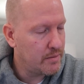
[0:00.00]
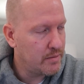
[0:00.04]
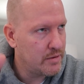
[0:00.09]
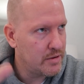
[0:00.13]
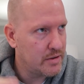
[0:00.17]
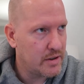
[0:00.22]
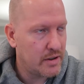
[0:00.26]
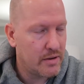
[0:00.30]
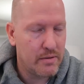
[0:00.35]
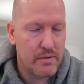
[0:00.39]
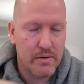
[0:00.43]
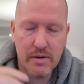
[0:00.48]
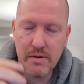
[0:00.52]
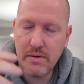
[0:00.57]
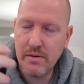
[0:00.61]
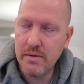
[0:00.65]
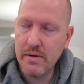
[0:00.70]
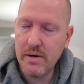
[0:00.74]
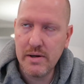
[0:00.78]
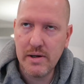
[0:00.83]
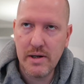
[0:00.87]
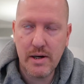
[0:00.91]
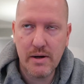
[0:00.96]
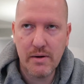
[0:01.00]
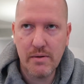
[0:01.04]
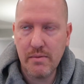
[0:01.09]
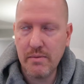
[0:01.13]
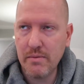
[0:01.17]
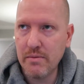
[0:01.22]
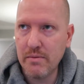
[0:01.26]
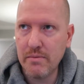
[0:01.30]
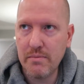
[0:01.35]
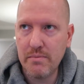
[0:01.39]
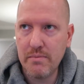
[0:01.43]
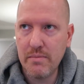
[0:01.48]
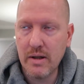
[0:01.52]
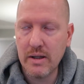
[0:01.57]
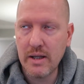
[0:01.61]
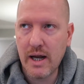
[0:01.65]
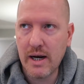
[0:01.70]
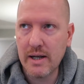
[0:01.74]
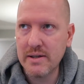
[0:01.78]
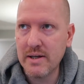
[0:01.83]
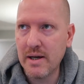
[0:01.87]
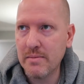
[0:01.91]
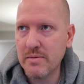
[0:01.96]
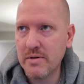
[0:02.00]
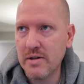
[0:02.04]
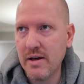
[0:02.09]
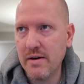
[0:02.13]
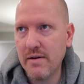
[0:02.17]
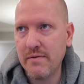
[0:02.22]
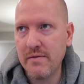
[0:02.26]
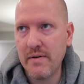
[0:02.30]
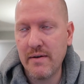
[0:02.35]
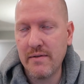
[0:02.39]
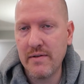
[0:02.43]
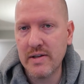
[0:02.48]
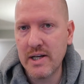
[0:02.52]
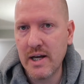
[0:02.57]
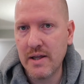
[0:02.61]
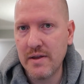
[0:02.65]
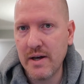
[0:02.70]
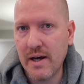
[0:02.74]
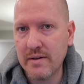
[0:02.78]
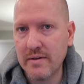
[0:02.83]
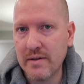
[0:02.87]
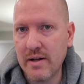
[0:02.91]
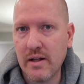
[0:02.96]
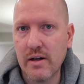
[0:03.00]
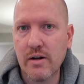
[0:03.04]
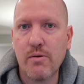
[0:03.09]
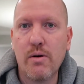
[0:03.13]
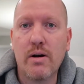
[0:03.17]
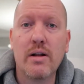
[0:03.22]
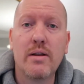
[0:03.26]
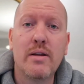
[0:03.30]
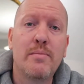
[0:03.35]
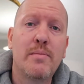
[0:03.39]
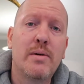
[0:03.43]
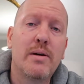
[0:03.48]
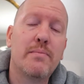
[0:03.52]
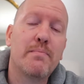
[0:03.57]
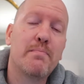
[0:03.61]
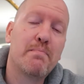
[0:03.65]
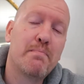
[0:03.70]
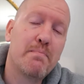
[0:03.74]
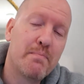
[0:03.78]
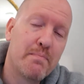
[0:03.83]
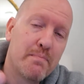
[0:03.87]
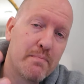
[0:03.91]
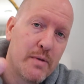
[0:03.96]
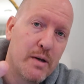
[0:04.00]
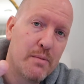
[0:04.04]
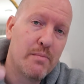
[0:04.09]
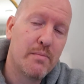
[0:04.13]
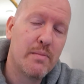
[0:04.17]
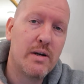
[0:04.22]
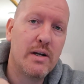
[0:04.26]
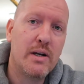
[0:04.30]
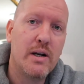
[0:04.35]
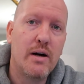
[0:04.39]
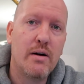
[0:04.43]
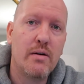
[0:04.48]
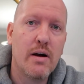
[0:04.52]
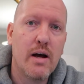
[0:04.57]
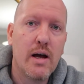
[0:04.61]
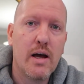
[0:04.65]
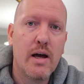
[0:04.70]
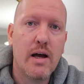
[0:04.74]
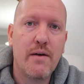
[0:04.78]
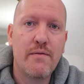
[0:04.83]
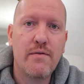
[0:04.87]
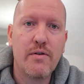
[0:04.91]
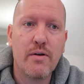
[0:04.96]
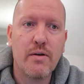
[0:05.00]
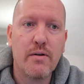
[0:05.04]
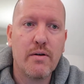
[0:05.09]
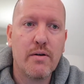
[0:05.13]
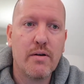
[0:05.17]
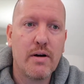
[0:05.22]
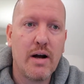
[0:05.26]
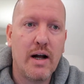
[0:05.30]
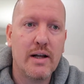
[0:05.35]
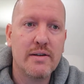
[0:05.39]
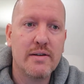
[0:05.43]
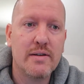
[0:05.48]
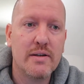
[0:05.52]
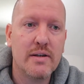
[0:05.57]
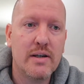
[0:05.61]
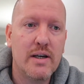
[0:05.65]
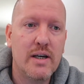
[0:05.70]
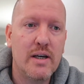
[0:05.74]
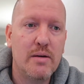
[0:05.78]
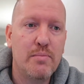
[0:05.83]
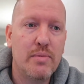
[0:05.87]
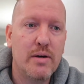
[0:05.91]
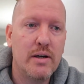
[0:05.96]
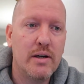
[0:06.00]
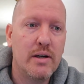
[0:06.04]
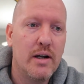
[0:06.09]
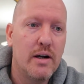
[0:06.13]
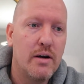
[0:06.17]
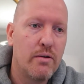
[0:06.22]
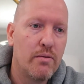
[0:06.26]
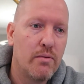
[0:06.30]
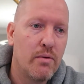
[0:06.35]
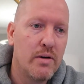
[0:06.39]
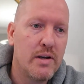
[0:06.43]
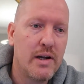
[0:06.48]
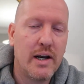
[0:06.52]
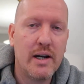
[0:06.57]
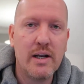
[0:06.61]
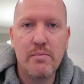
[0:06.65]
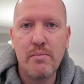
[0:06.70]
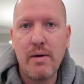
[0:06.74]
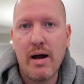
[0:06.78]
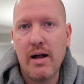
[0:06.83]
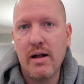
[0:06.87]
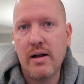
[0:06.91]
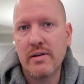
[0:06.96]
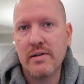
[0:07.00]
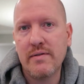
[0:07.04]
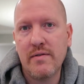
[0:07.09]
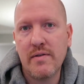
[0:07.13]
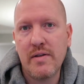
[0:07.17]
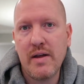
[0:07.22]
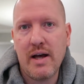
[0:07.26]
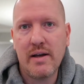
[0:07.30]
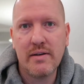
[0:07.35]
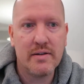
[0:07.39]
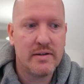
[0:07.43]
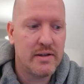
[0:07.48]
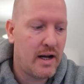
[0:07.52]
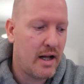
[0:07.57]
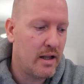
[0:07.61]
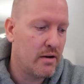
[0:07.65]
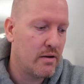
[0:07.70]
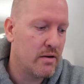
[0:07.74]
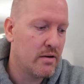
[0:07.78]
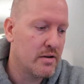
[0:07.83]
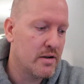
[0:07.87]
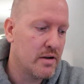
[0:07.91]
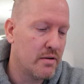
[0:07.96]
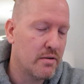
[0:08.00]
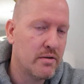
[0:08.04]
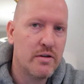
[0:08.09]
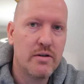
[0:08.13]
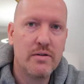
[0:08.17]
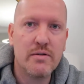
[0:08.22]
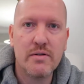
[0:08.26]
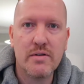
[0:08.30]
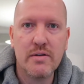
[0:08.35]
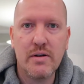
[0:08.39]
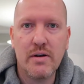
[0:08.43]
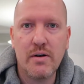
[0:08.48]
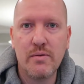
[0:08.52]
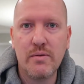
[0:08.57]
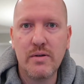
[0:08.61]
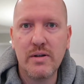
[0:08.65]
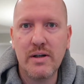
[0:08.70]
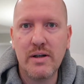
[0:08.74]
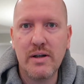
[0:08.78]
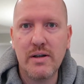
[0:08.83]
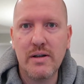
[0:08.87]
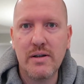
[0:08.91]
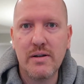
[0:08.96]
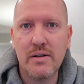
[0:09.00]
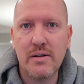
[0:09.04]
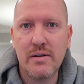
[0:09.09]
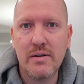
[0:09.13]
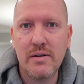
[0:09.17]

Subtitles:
So, a lot of times say if you have a $10,000 credit limit, if you're constantly keeping a rotating balance of $1,000 there and you're only